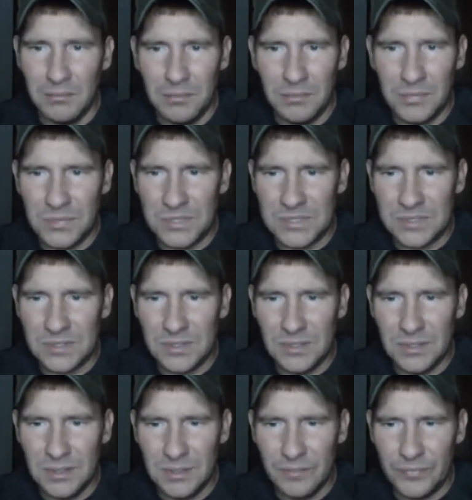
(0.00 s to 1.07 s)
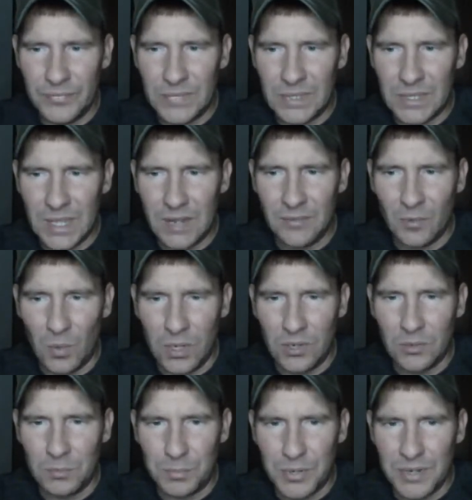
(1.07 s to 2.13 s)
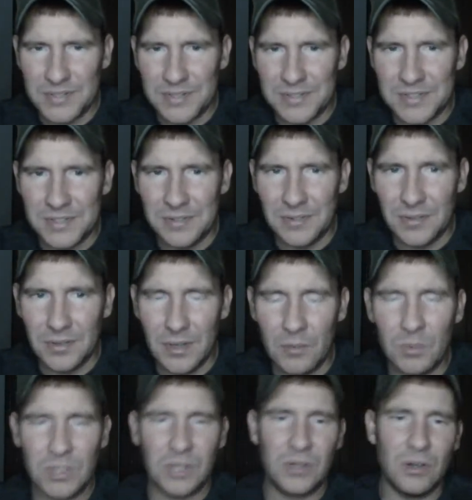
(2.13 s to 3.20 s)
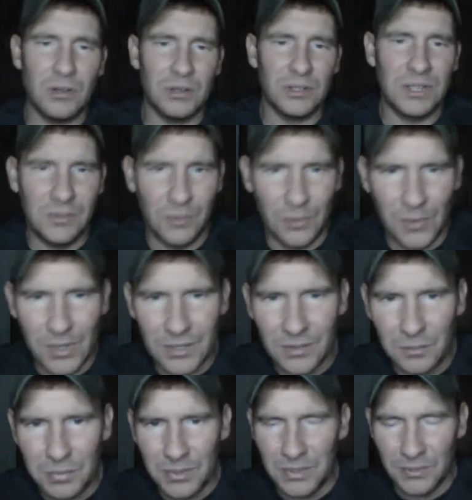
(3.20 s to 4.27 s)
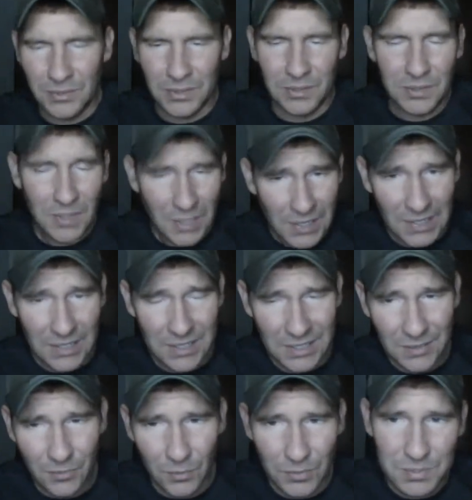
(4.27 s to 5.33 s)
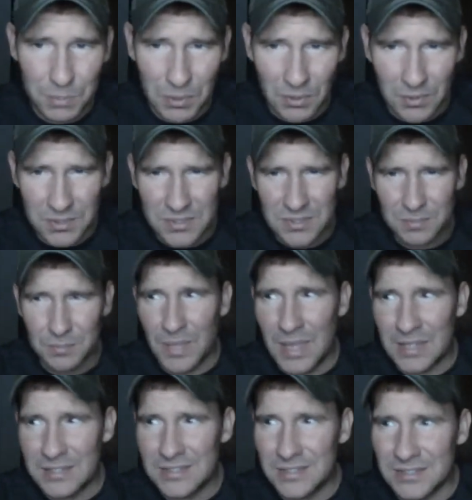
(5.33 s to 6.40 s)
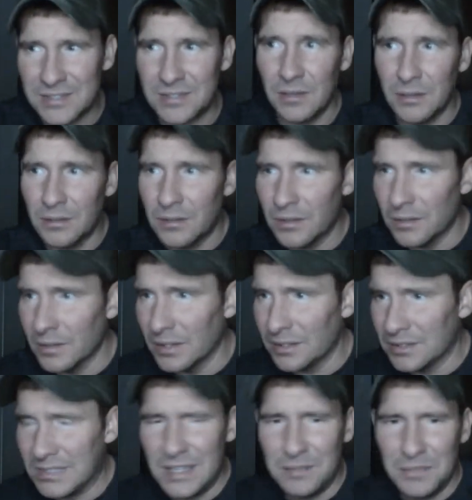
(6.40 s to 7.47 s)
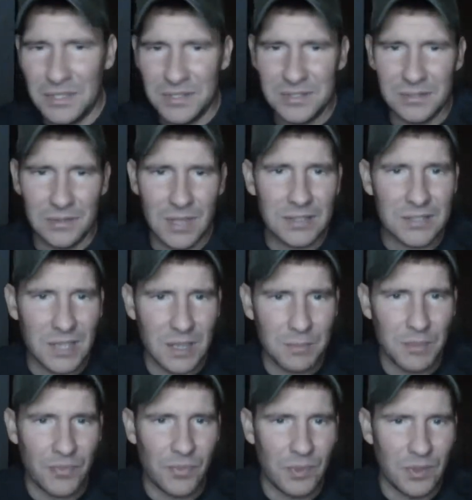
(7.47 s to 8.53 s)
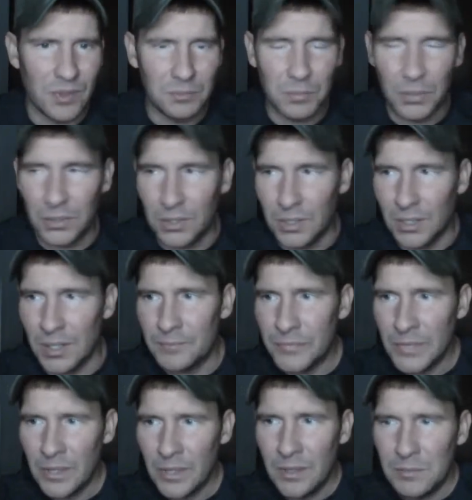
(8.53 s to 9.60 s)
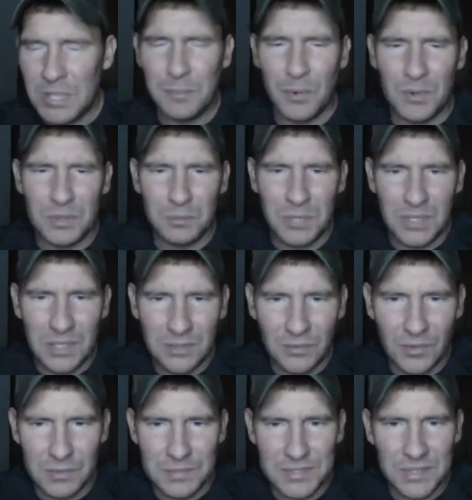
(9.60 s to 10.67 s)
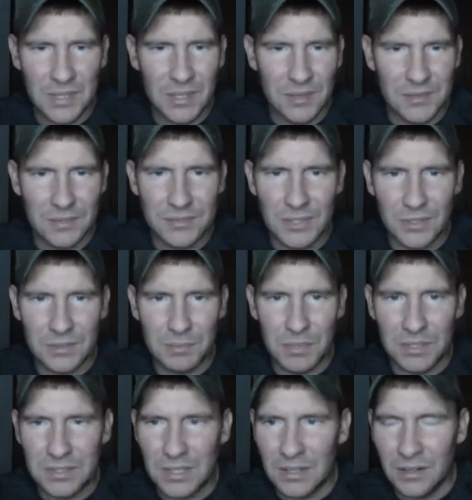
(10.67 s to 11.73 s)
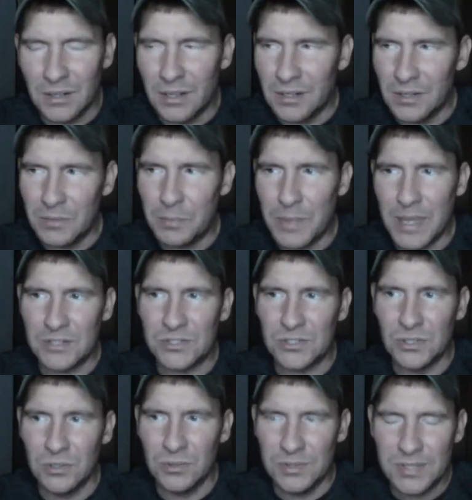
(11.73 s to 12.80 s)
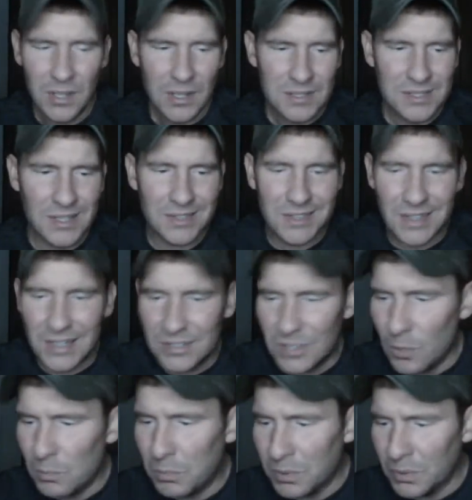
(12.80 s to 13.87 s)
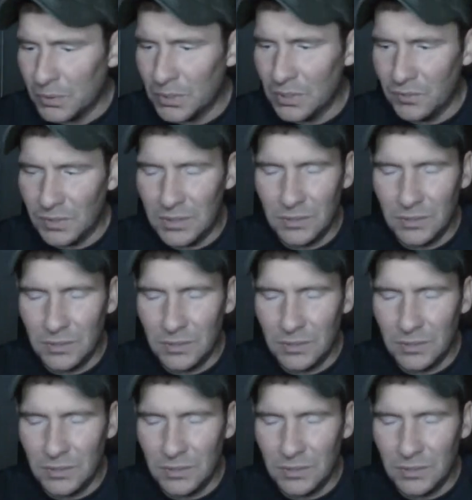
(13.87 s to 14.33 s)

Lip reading: Just kind of a weird presence in there. I wouldn't call it evil. I don't believe in evil spirits as to say, like demons or that type of thing. But people can be evil themselves. I've talked about that on a lot of the past shows. It's not that I don't believe,